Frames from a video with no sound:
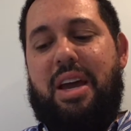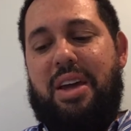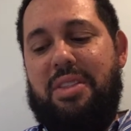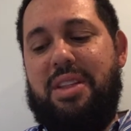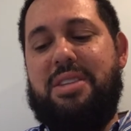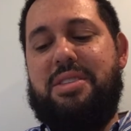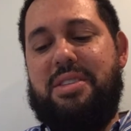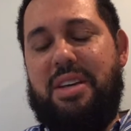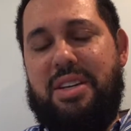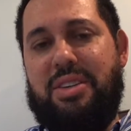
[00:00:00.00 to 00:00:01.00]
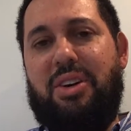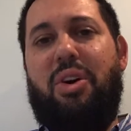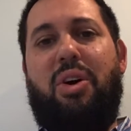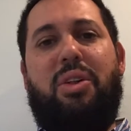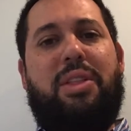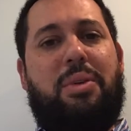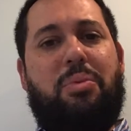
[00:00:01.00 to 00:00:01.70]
And this is a call that